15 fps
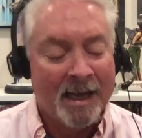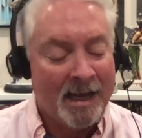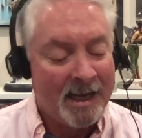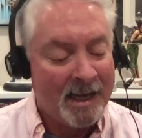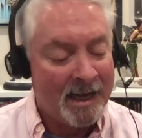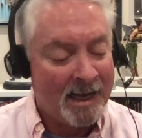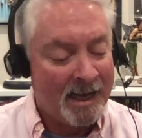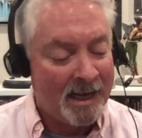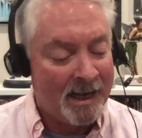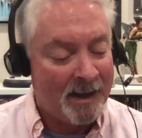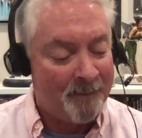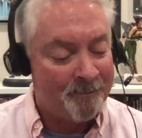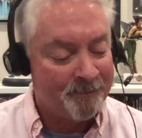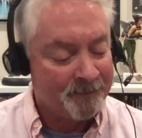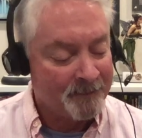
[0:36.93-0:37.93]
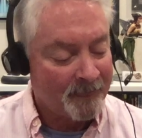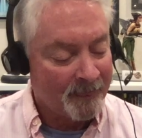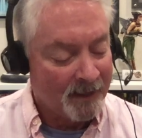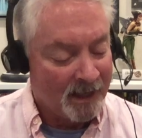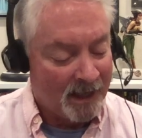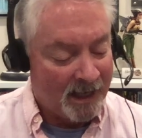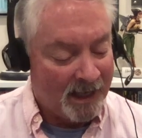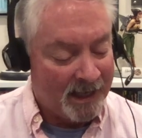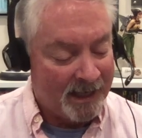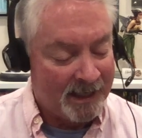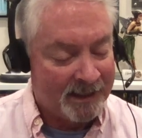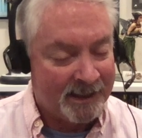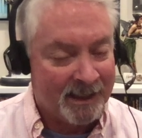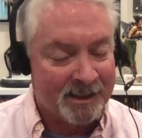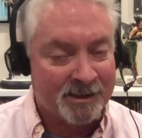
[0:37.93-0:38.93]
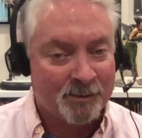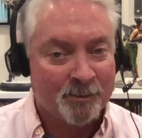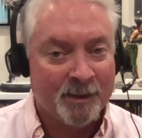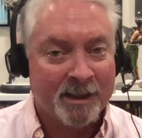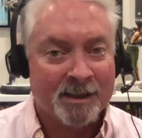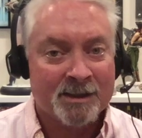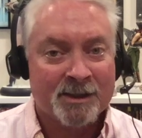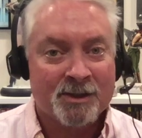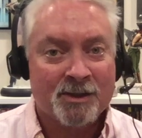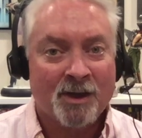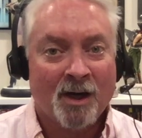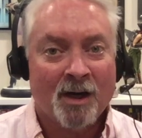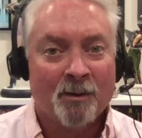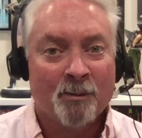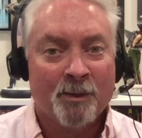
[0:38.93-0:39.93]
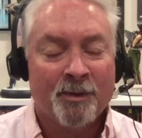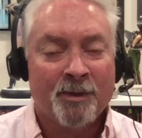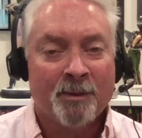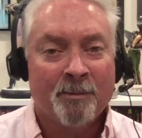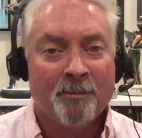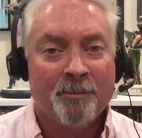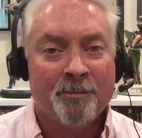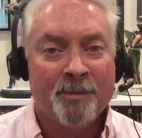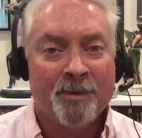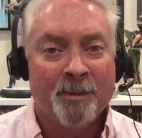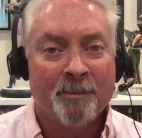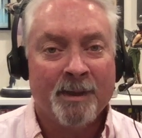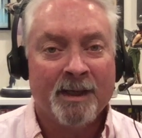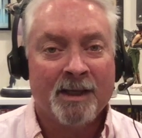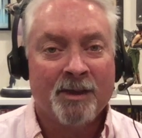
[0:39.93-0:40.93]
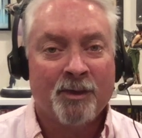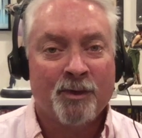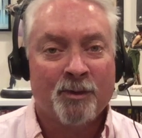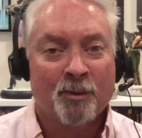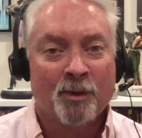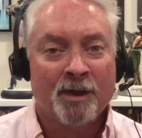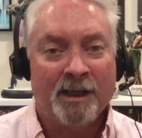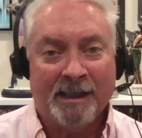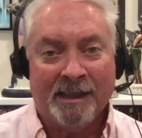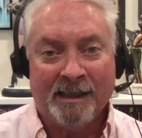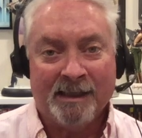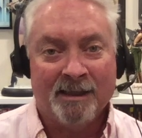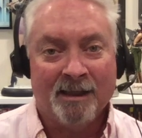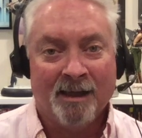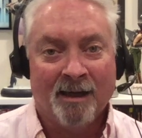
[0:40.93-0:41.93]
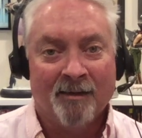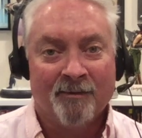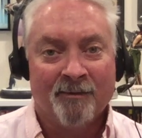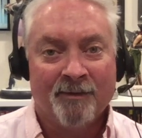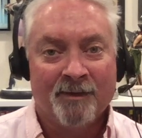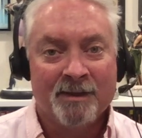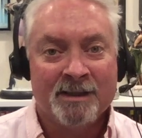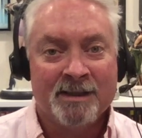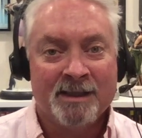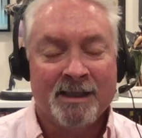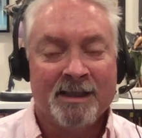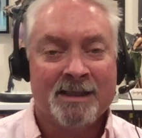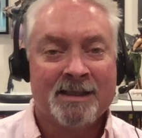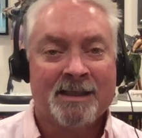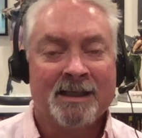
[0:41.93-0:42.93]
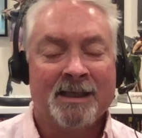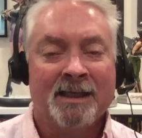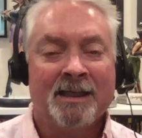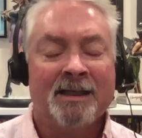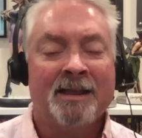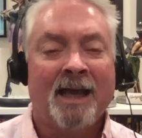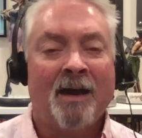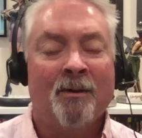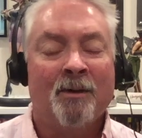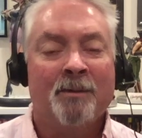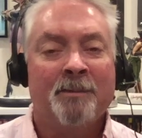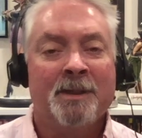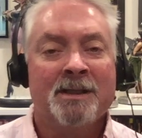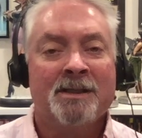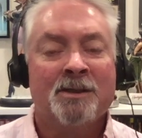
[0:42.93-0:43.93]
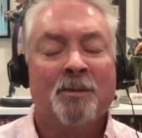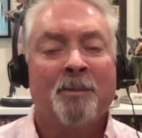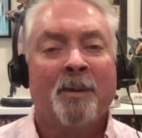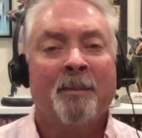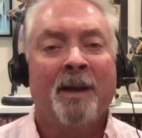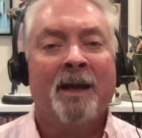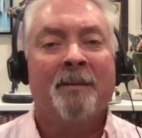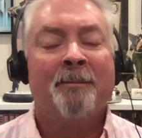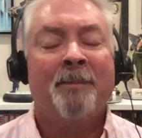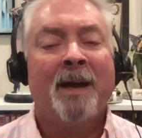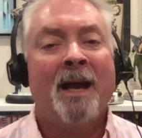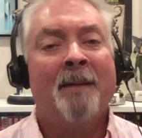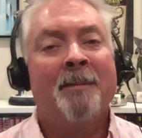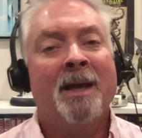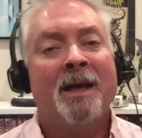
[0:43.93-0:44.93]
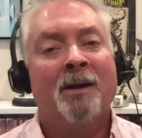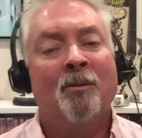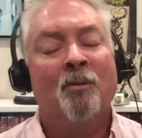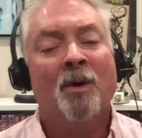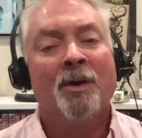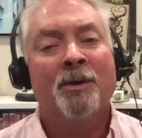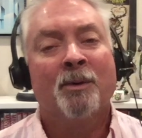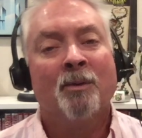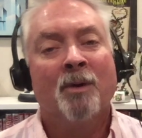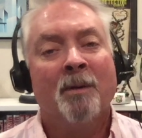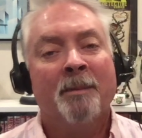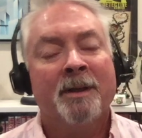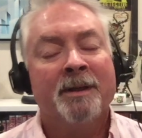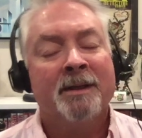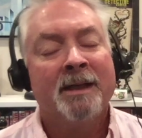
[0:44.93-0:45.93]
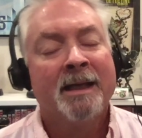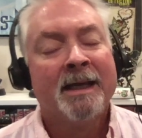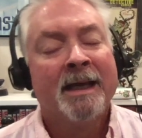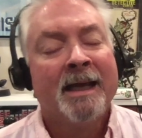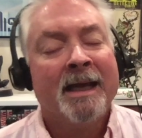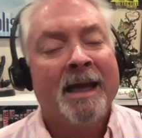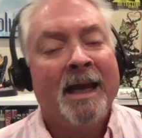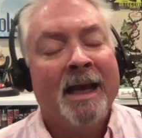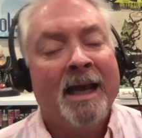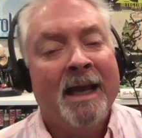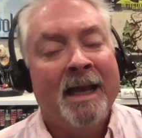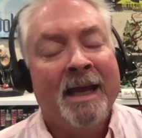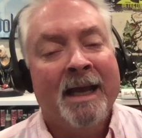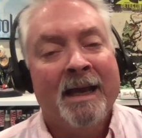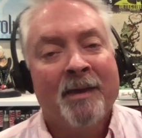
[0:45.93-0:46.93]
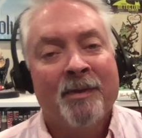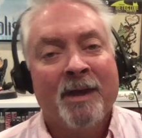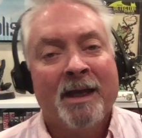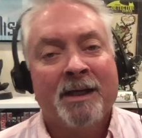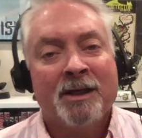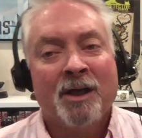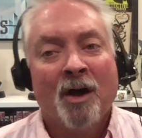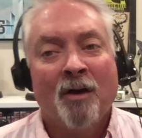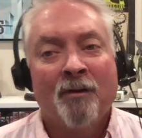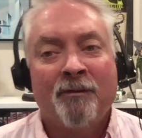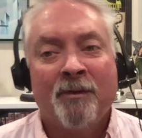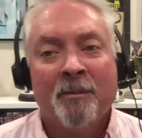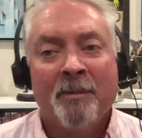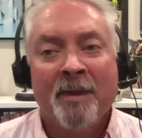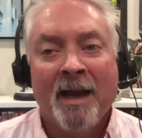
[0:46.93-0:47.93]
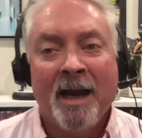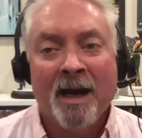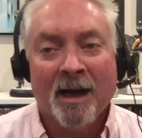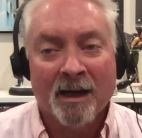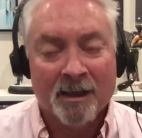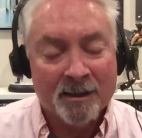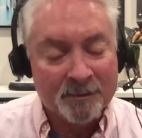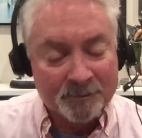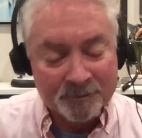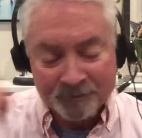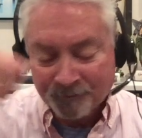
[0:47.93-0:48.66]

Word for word: Um, and I guess we can start with the, the big three of D C, and that would be Superman, Batman, and Wonder Woman, and then go from there.